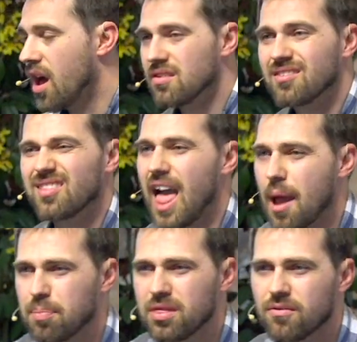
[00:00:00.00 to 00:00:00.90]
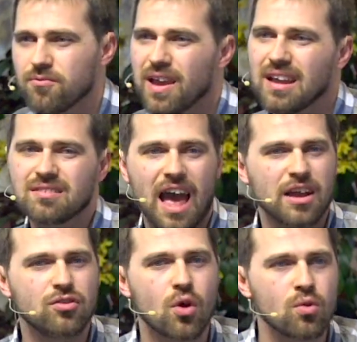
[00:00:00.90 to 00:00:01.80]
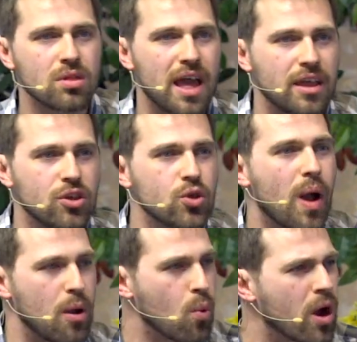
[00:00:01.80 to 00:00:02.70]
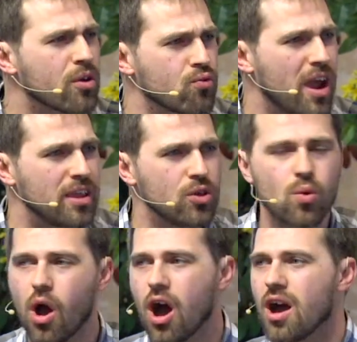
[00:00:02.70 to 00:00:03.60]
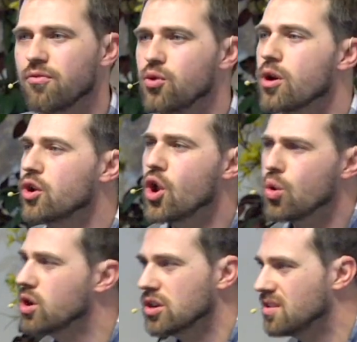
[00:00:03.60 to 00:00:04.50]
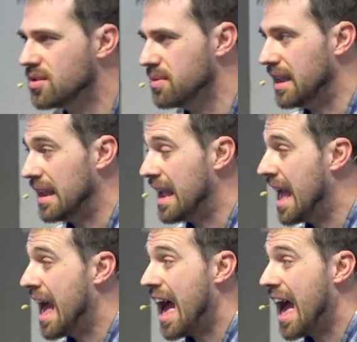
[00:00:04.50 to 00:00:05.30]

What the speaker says: A slap in the face, I don't like you, I want to write you off, you are no good to me.